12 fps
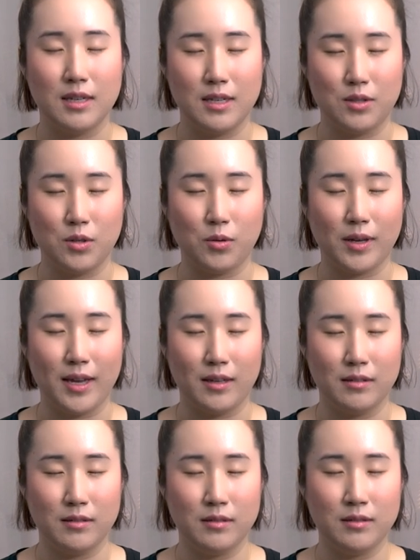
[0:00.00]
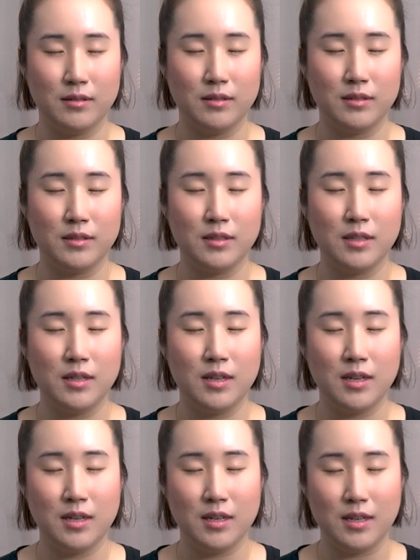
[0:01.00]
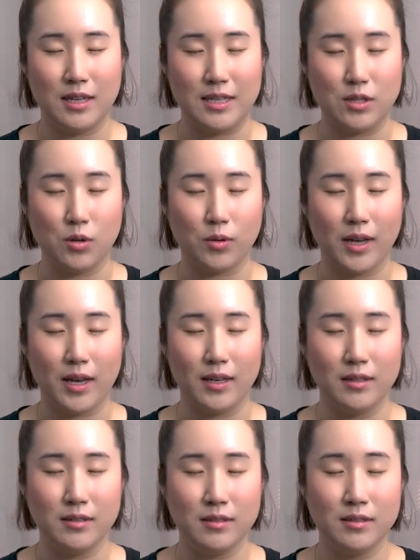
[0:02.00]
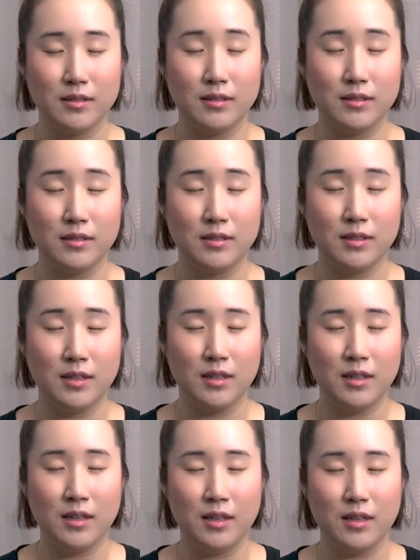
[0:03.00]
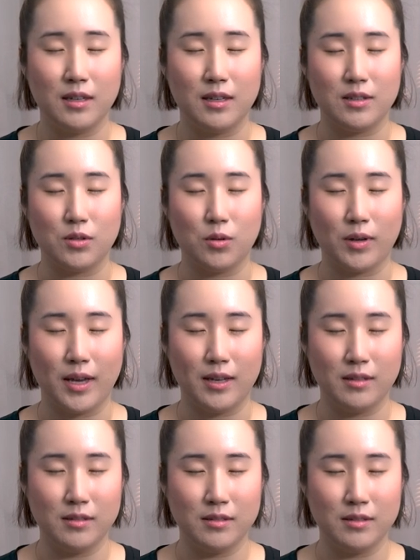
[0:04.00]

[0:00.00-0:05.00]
it's okay, it's okay, it's okay,